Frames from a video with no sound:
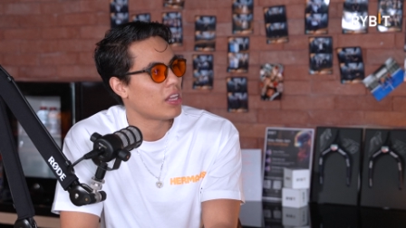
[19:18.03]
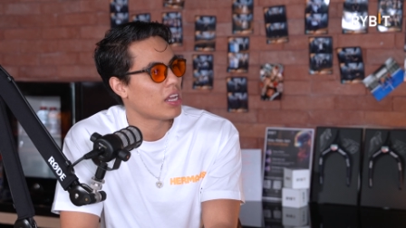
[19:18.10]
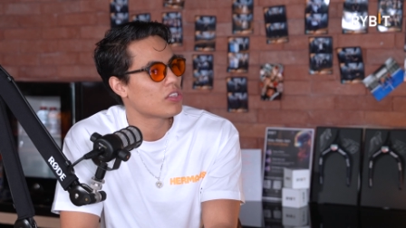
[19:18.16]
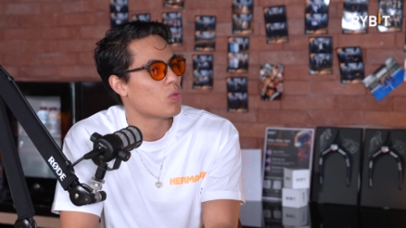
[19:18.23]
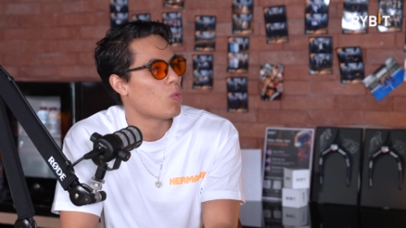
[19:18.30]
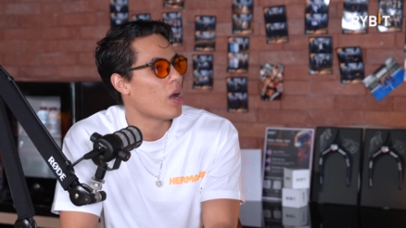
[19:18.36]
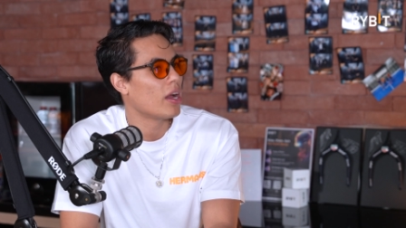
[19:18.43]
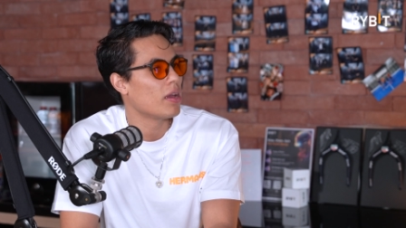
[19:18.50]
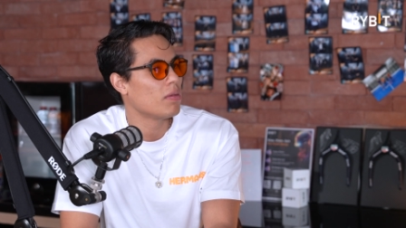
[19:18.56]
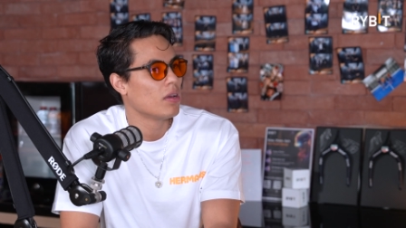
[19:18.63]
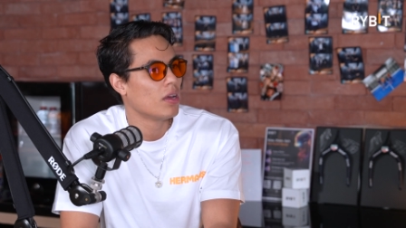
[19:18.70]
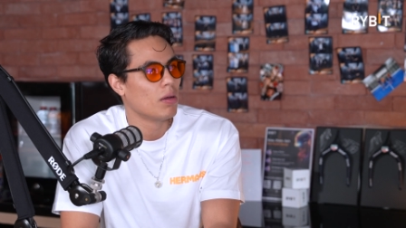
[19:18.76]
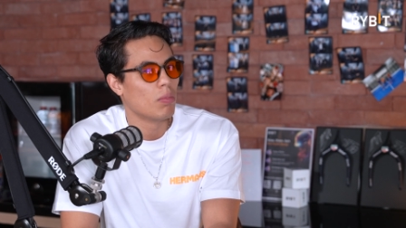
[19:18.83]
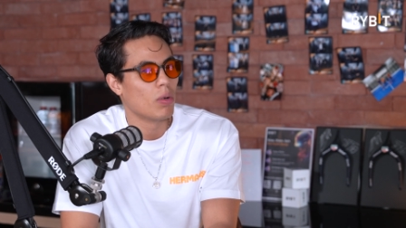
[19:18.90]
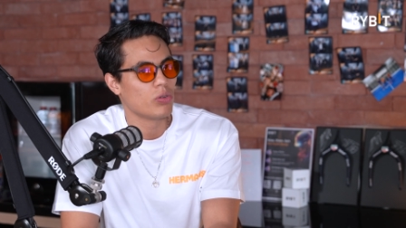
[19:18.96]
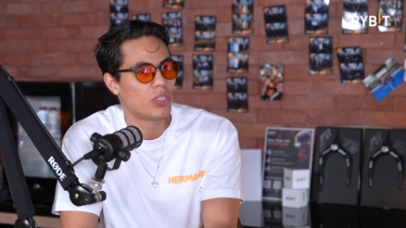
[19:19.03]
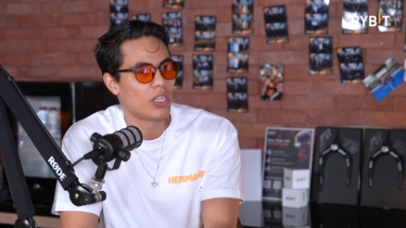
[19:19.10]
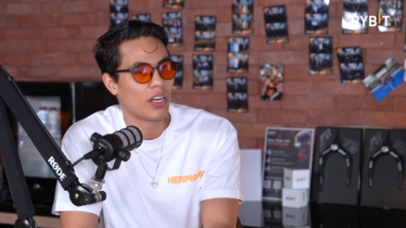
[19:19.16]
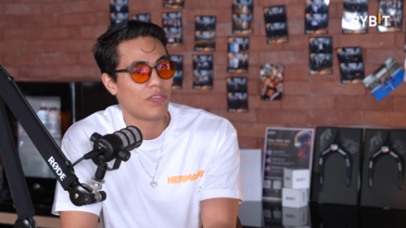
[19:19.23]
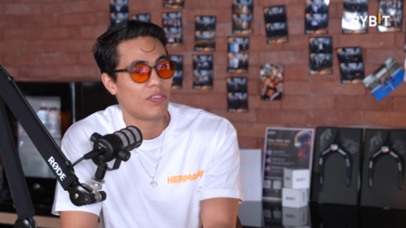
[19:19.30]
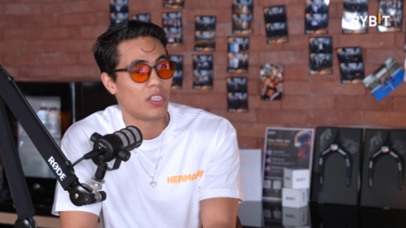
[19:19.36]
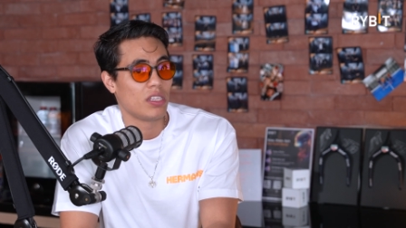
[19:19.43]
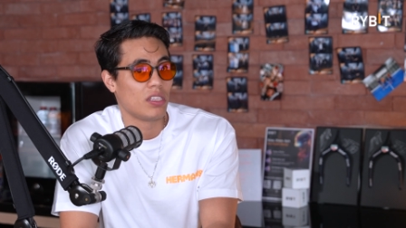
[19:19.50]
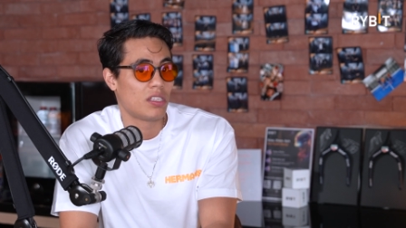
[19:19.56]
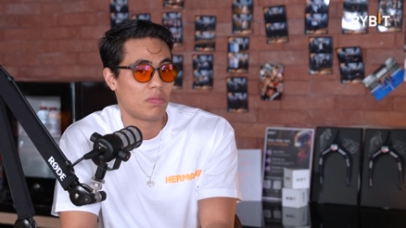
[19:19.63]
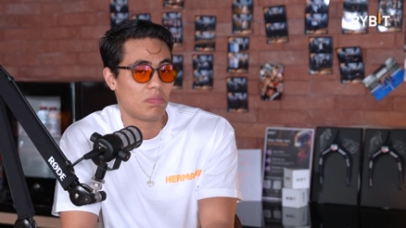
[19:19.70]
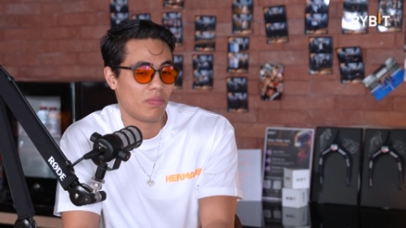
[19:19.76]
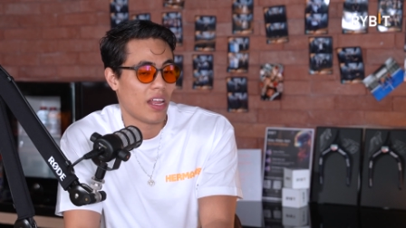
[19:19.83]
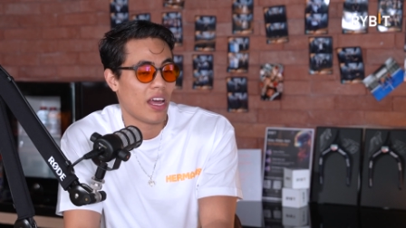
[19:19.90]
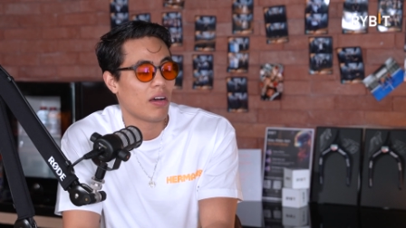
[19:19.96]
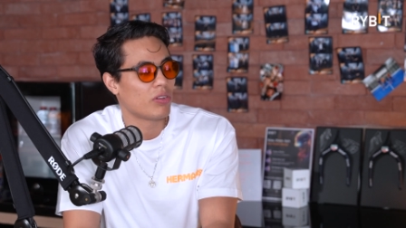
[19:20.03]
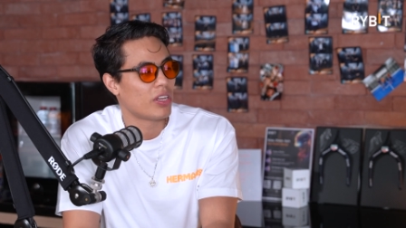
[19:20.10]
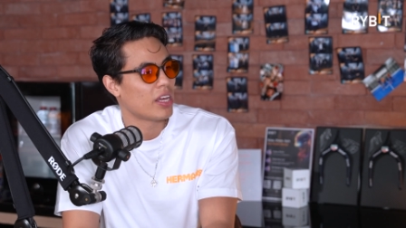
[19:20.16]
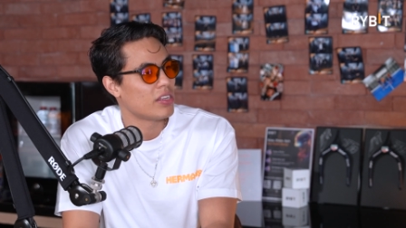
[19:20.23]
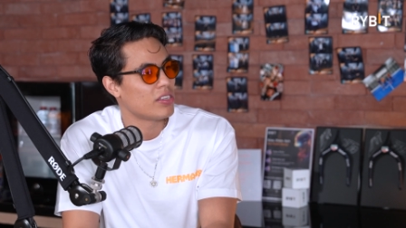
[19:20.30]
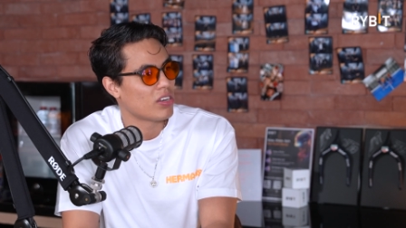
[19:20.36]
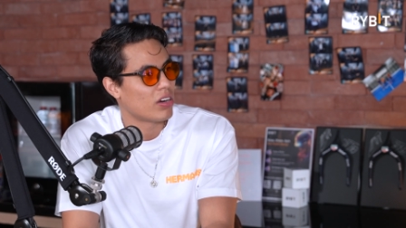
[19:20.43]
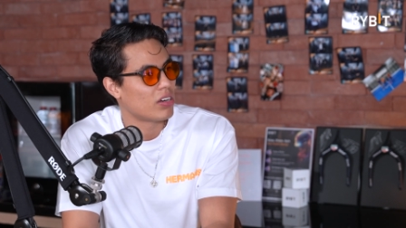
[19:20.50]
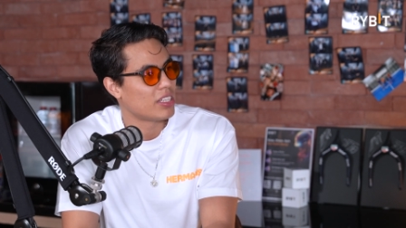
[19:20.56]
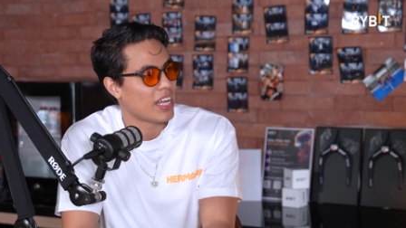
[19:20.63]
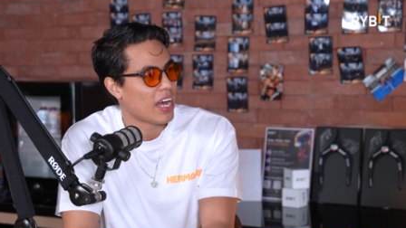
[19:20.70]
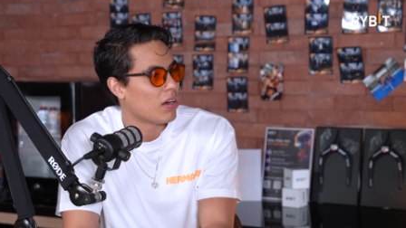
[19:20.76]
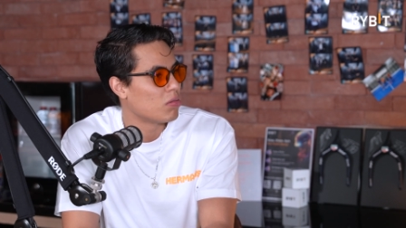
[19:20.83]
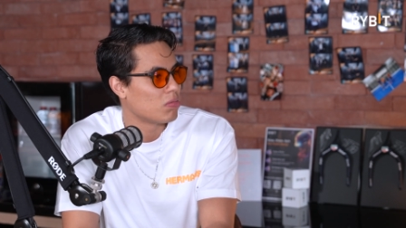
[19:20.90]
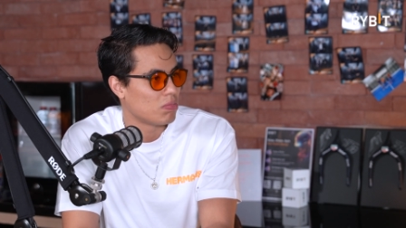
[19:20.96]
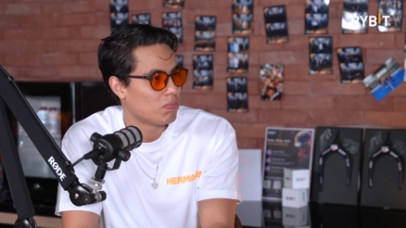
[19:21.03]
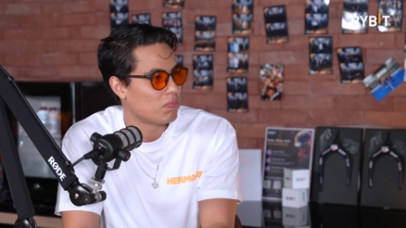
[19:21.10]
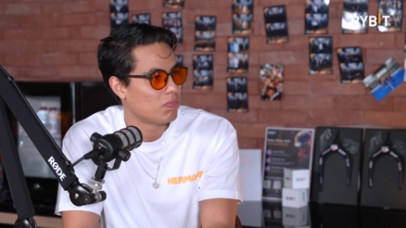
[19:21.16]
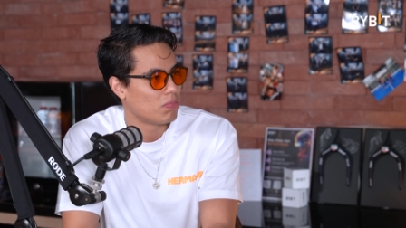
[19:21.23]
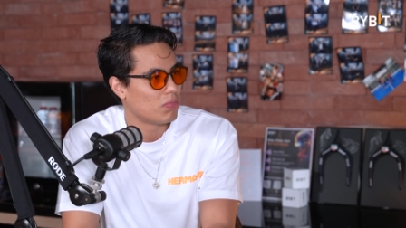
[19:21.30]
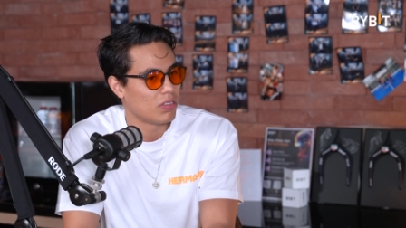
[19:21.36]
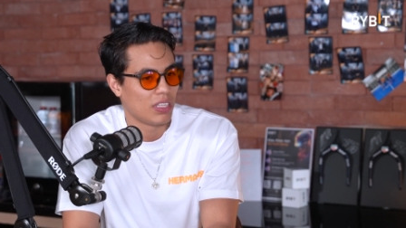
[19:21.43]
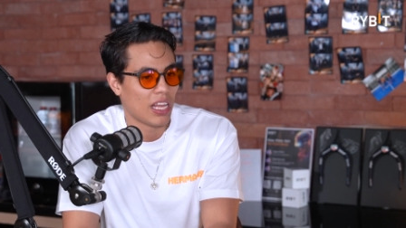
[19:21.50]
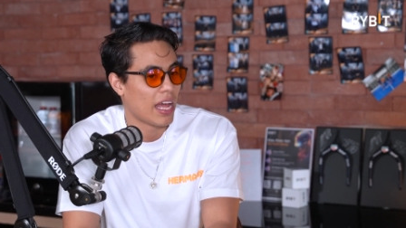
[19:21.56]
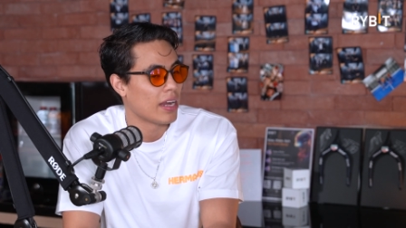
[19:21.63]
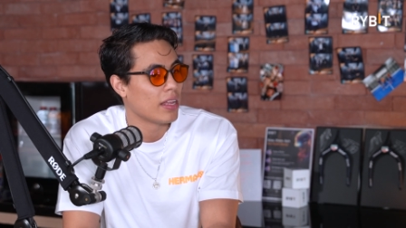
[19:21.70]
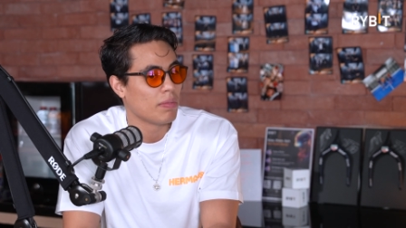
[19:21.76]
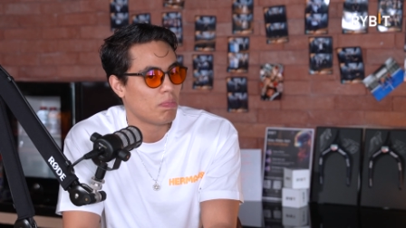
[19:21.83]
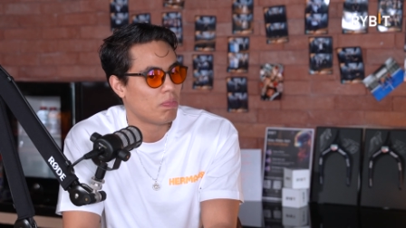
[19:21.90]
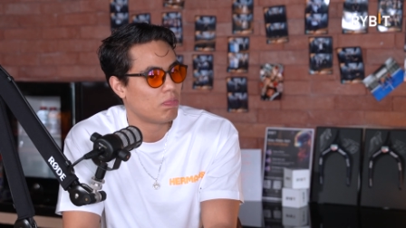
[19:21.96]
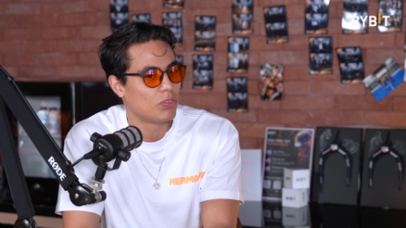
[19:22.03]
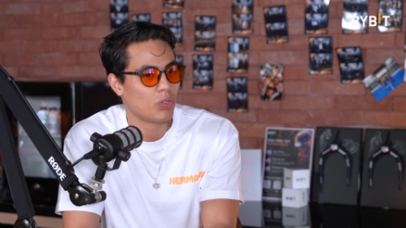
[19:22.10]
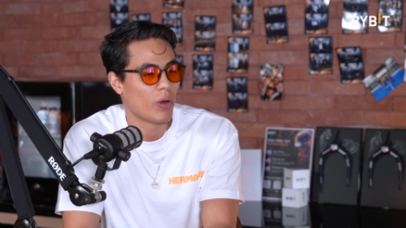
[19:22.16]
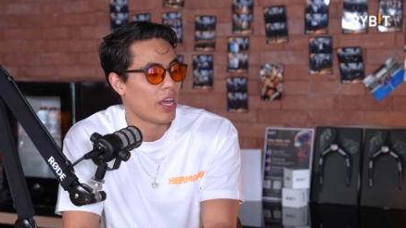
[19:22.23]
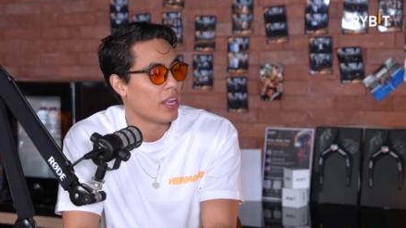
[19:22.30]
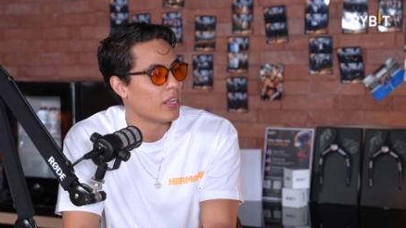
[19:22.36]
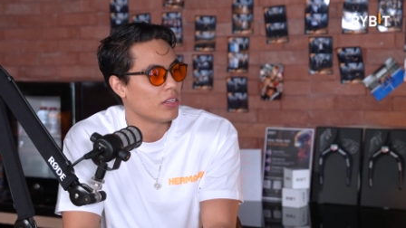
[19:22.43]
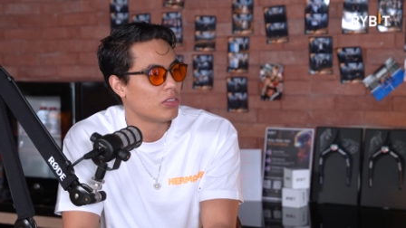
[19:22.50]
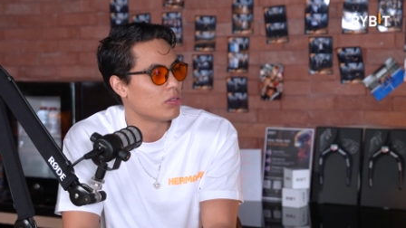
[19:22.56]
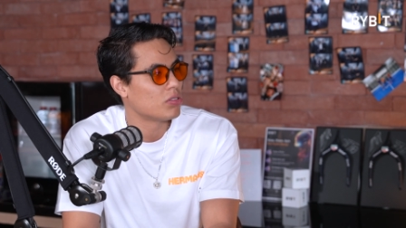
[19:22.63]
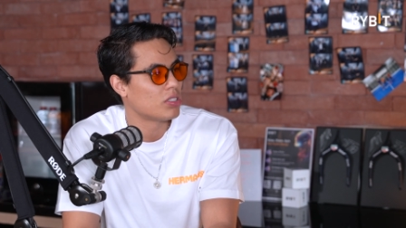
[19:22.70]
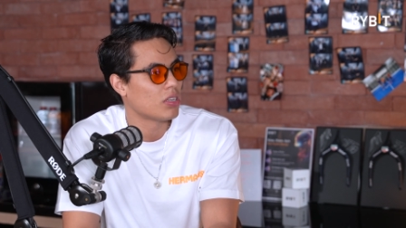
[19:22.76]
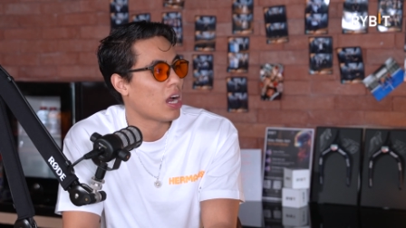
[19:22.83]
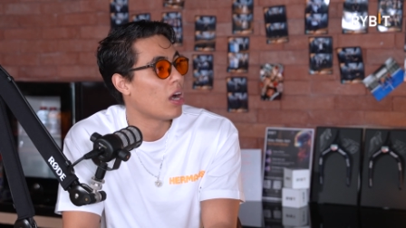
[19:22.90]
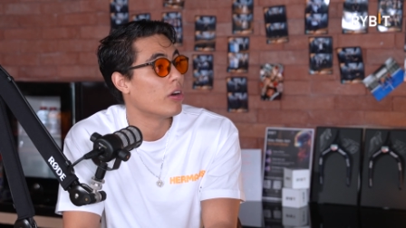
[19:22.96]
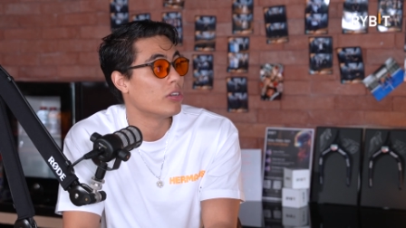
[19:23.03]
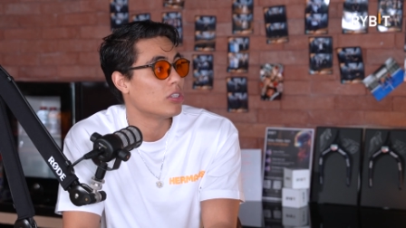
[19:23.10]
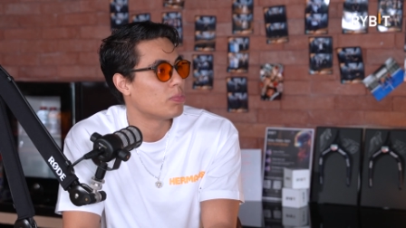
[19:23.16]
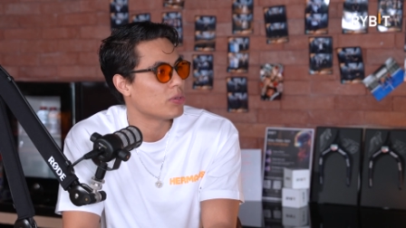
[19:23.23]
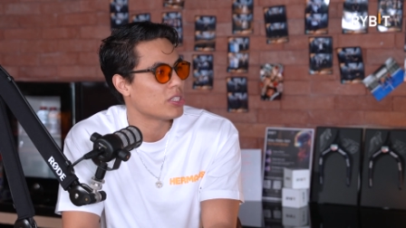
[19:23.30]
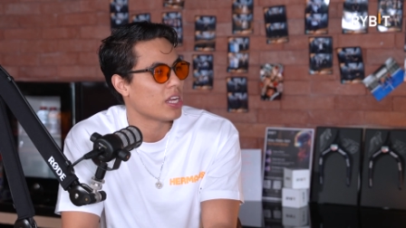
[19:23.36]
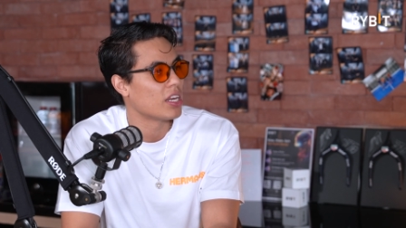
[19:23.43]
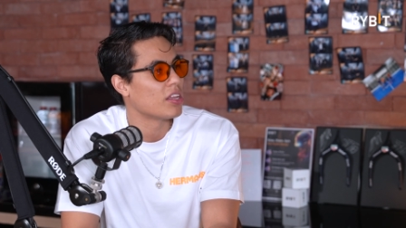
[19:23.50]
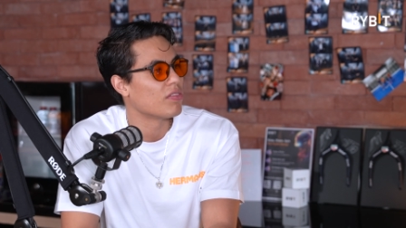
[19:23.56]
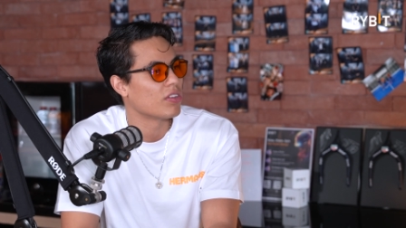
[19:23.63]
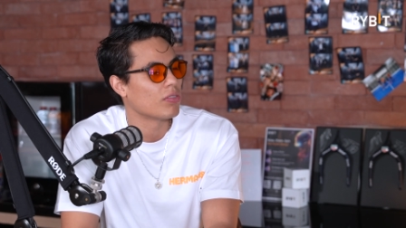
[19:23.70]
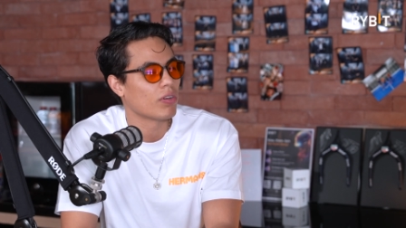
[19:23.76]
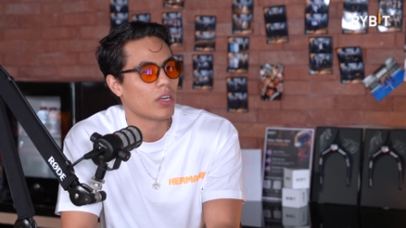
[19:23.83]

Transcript: That's why most NFTs nowadays are down 90 to 80 to 100% even.